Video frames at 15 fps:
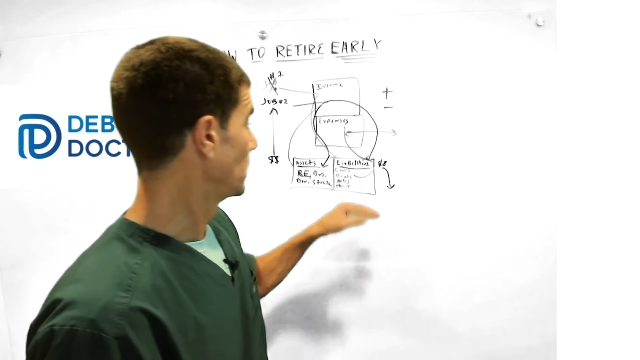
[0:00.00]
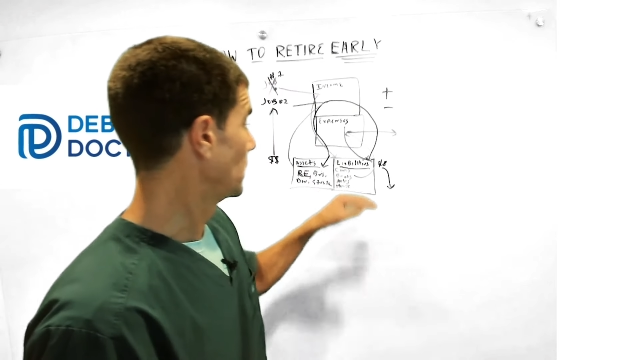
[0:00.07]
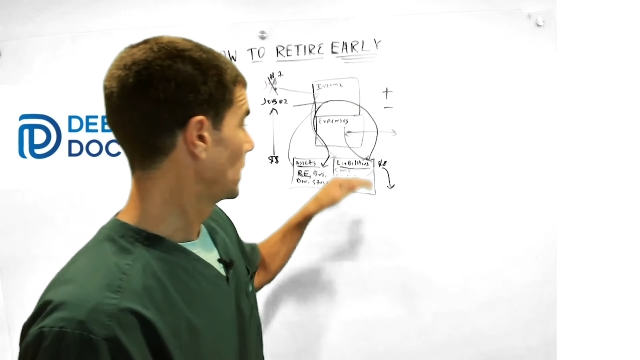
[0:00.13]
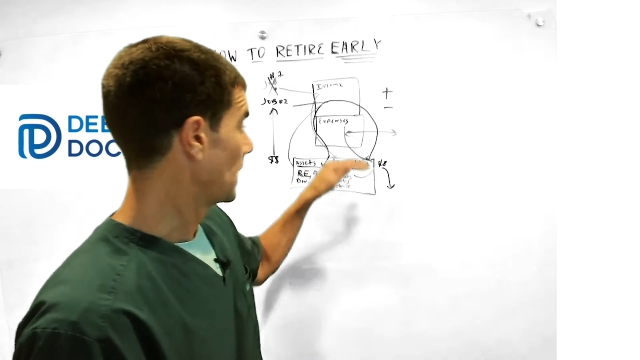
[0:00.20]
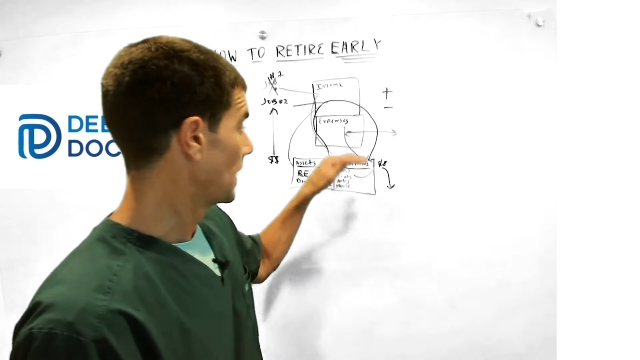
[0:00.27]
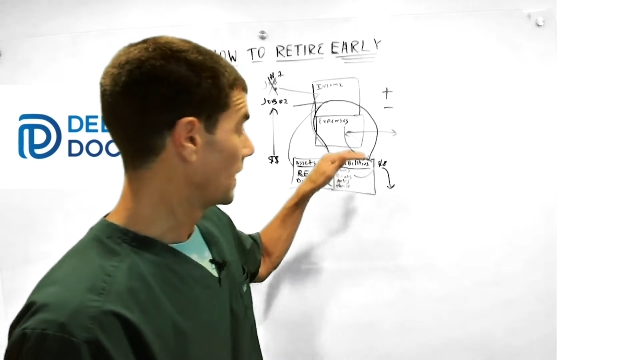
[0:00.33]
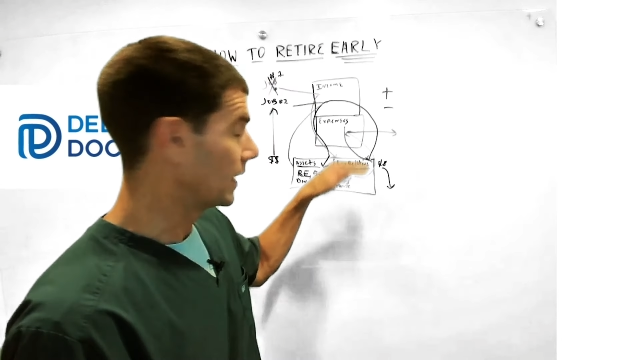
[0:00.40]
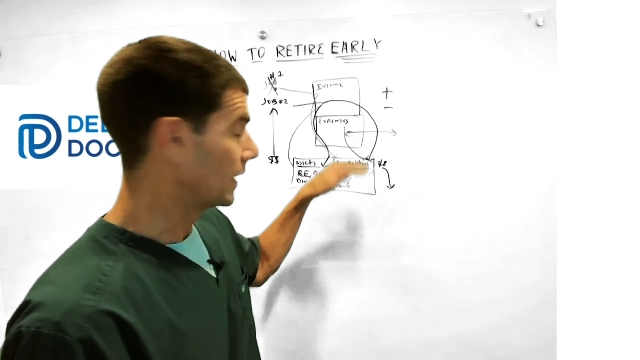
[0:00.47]

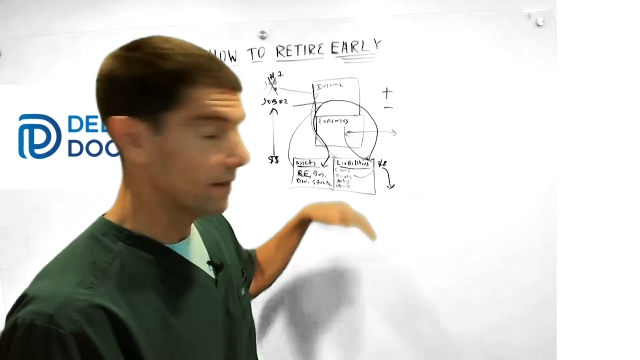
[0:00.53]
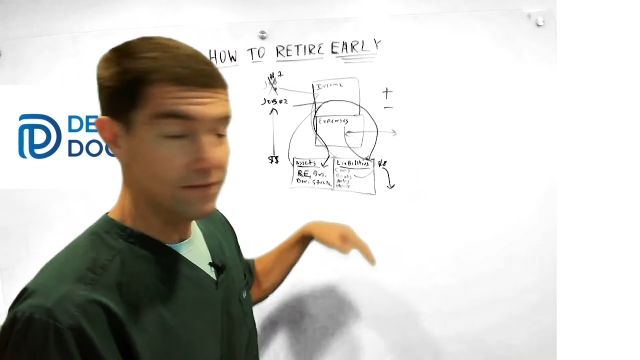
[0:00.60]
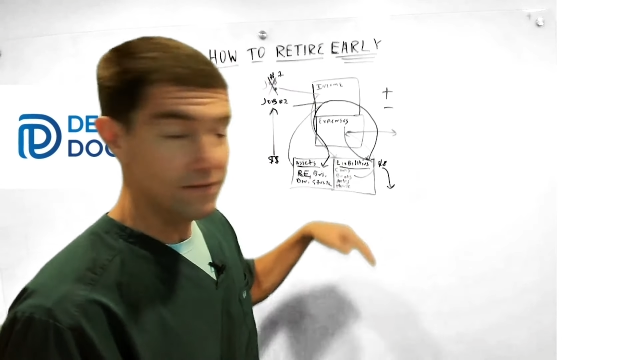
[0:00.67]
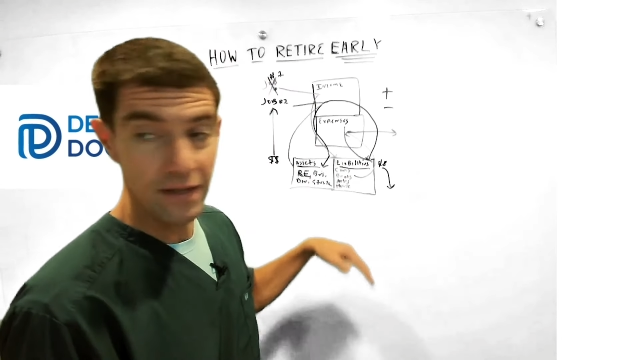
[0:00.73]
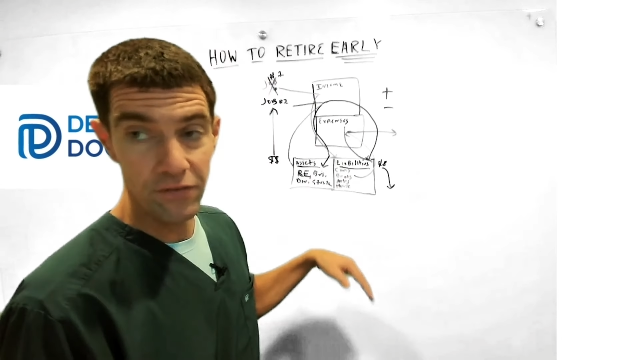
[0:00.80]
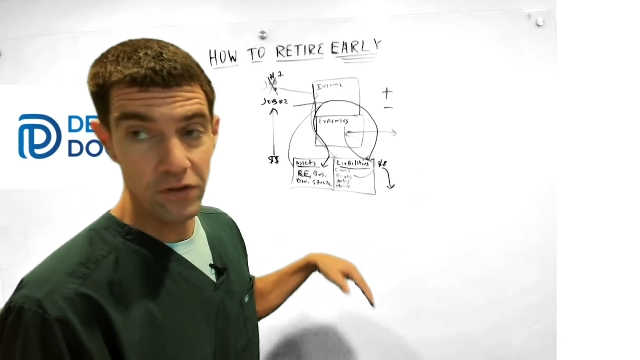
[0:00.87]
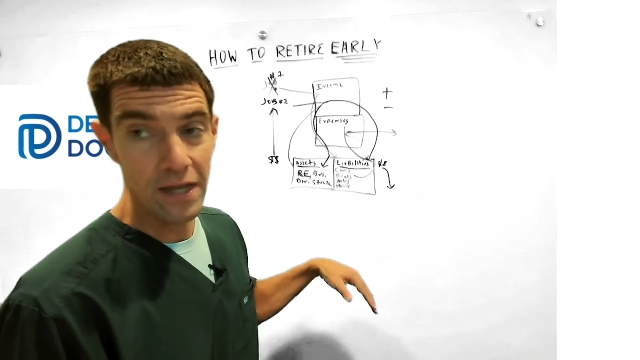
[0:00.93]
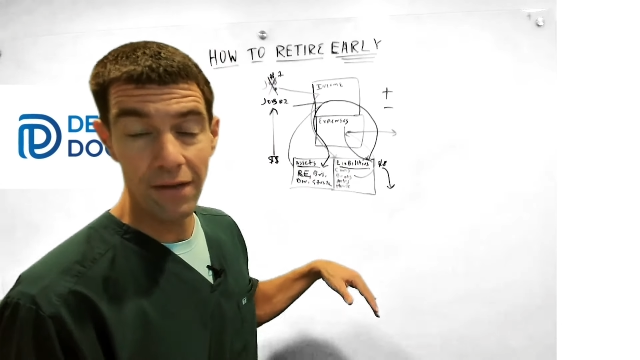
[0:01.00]
And it list,
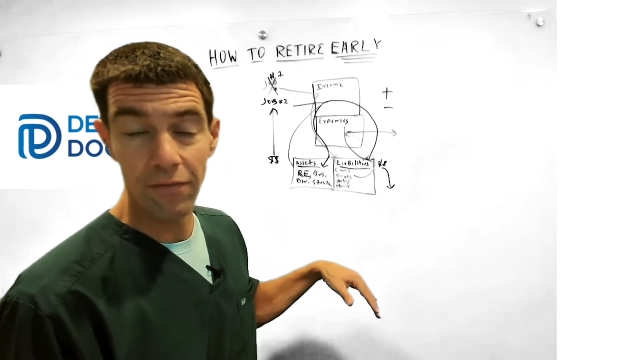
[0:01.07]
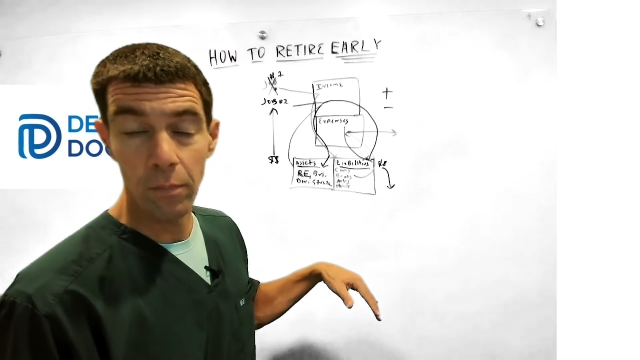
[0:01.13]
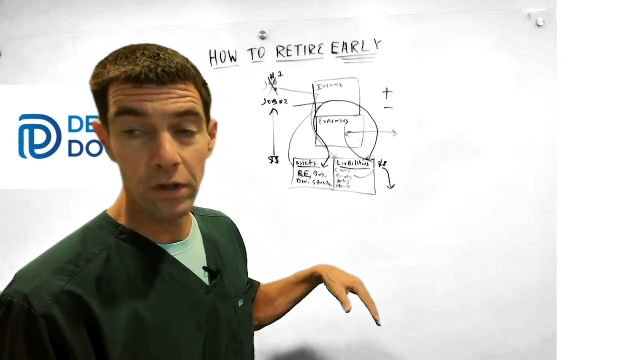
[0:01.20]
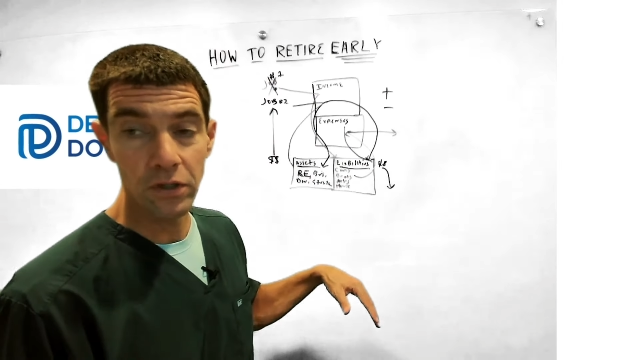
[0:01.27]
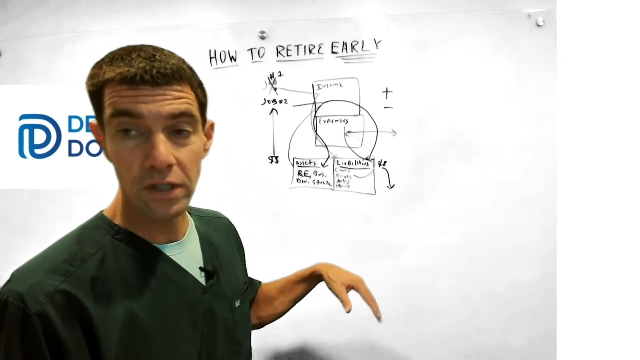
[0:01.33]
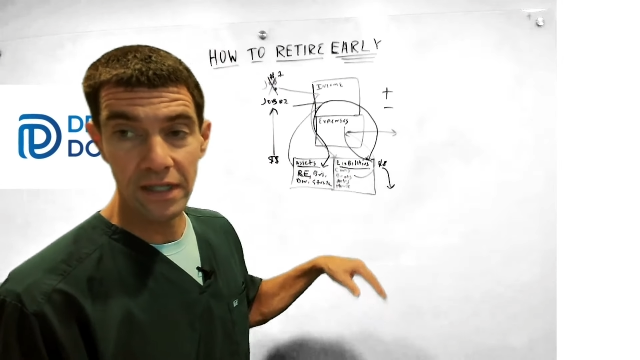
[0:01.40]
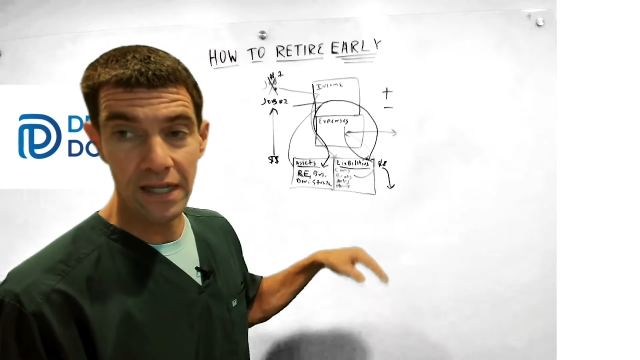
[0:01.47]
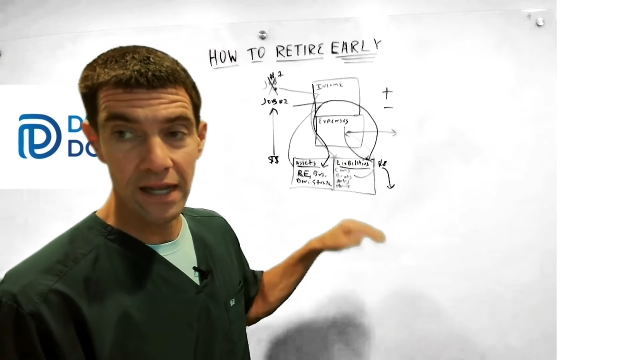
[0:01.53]
if you have a
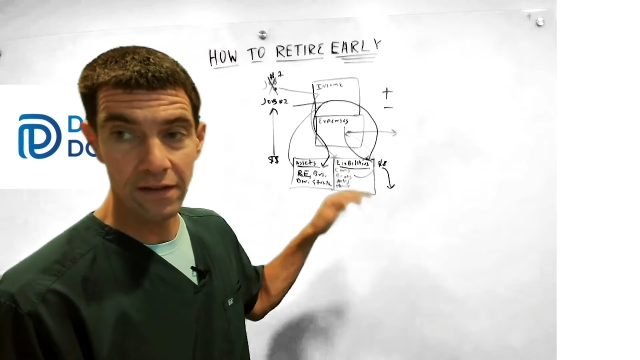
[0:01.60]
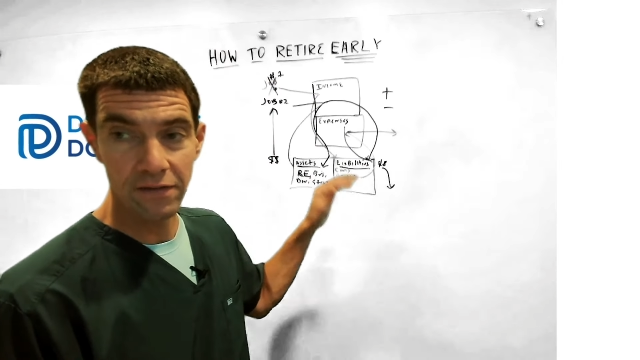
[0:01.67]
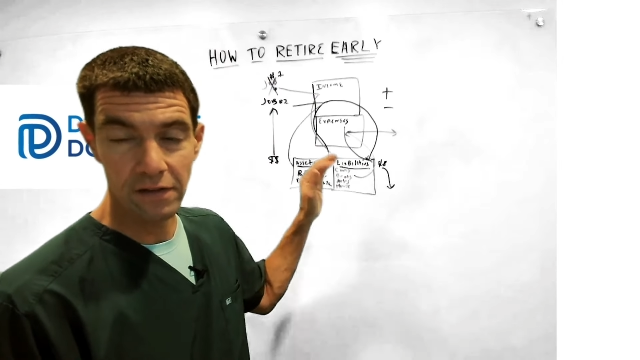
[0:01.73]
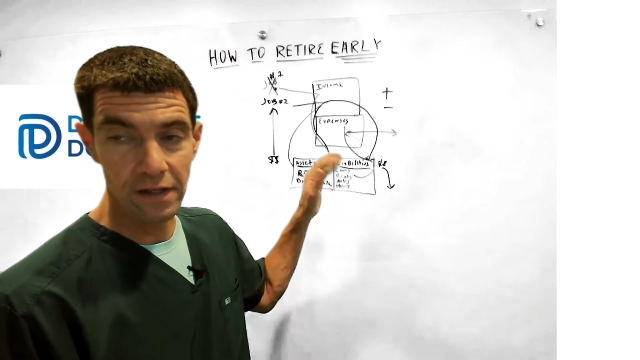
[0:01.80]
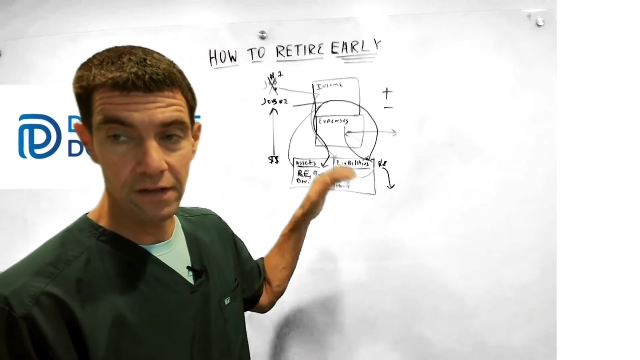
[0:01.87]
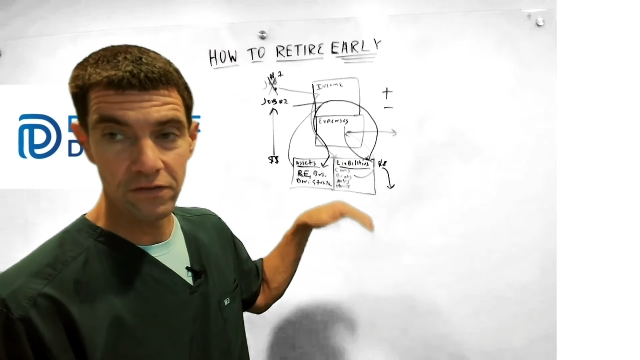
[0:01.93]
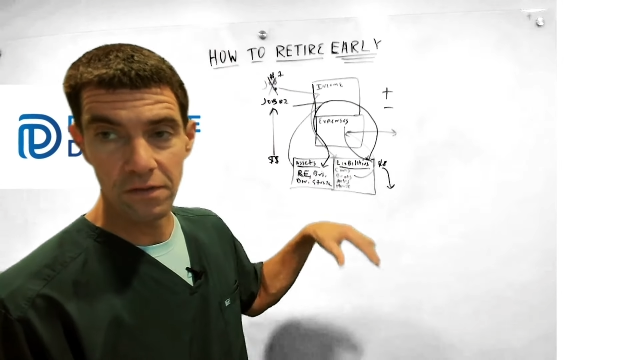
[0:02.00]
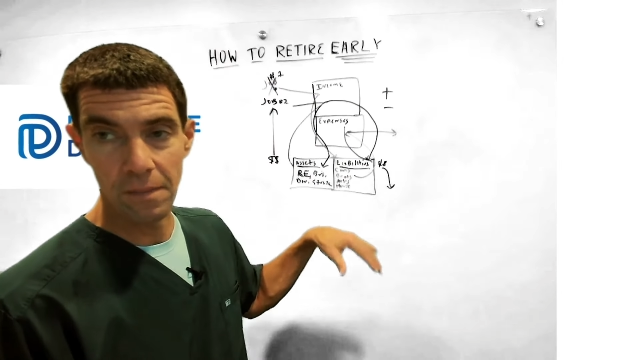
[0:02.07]
bunch of debts,
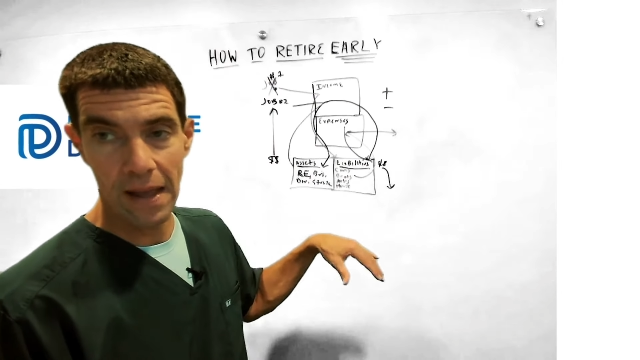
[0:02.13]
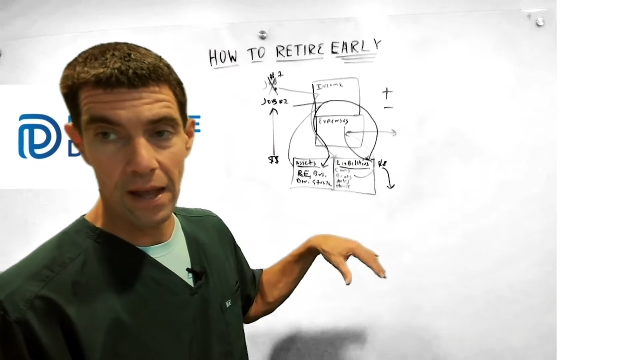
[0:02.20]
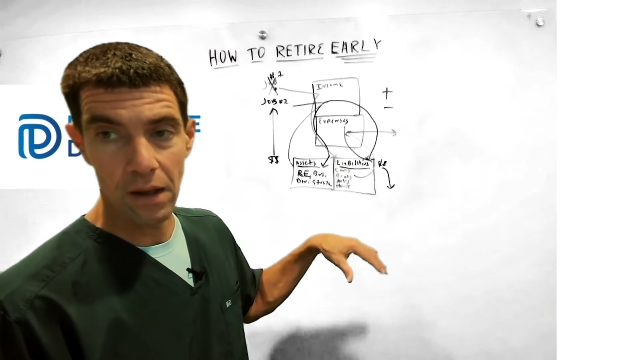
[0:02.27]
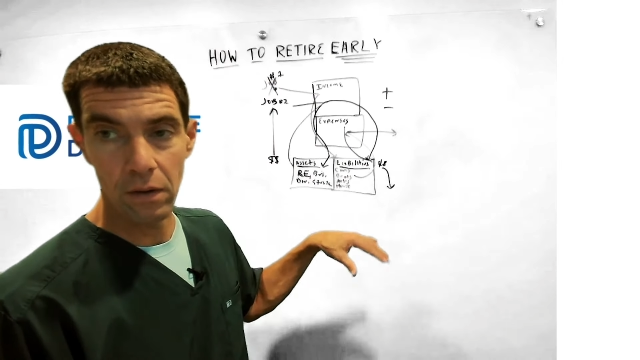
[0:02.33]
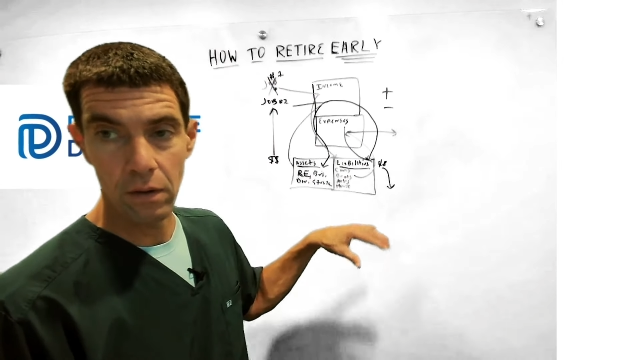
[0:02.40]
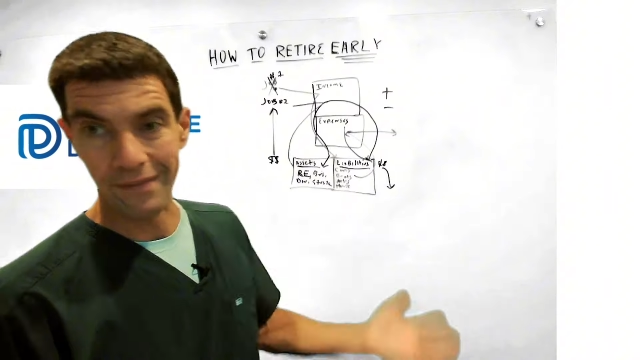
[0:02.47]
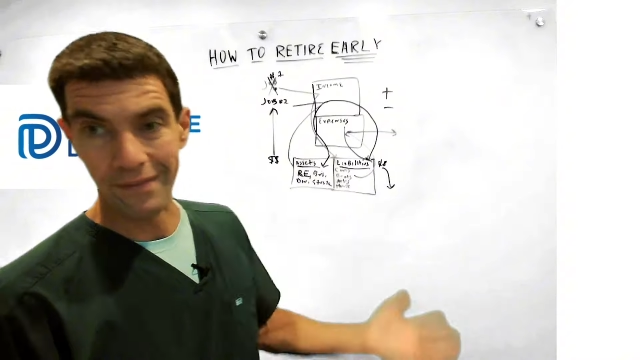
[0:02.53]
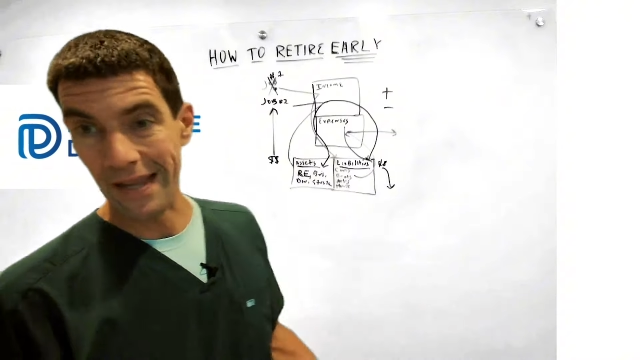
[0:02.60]
list them
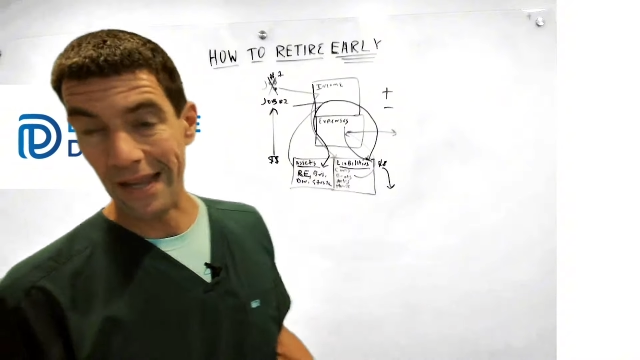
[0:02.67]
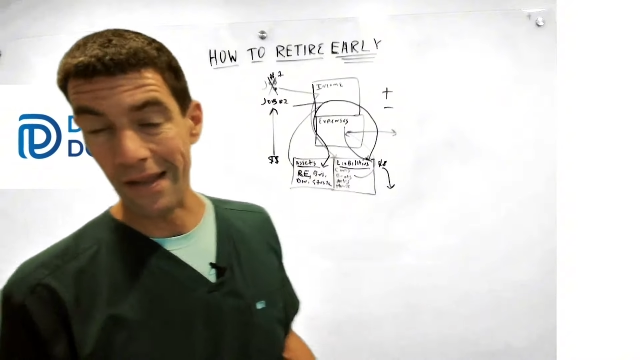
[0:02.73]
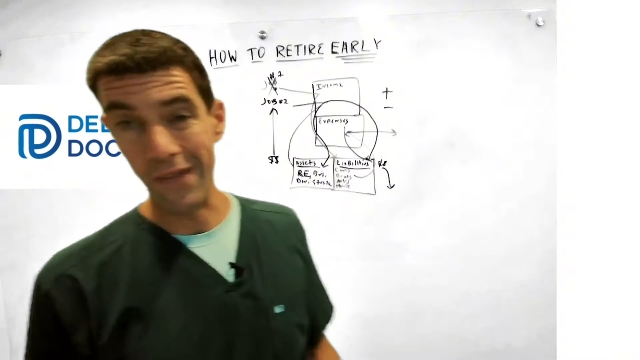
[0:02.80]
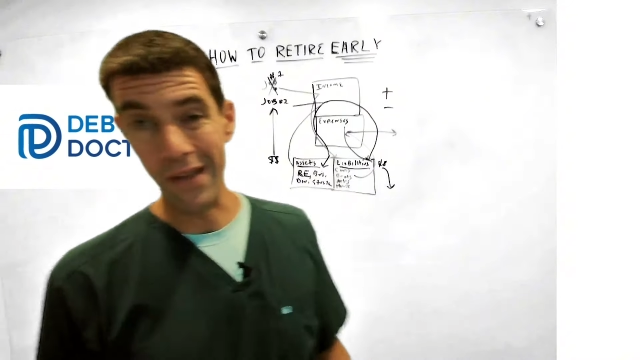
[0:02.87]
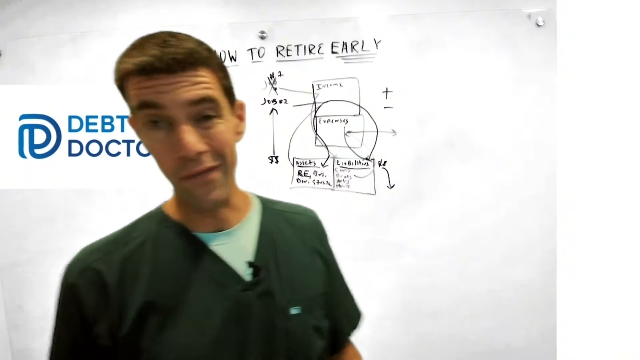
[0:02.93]
out. If, if